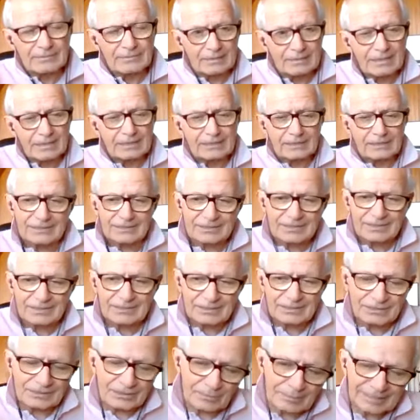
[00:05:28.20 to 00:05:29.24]
it's a
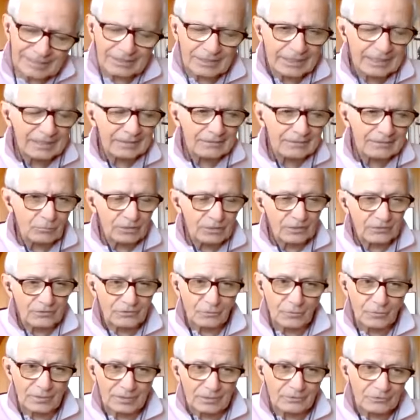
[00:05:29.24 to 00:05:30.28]
little bit like when there's a
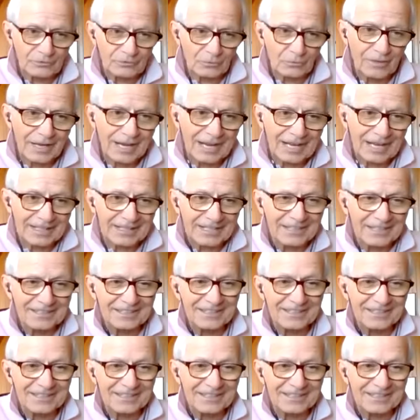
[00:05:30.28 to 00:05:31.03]
will, there's a way.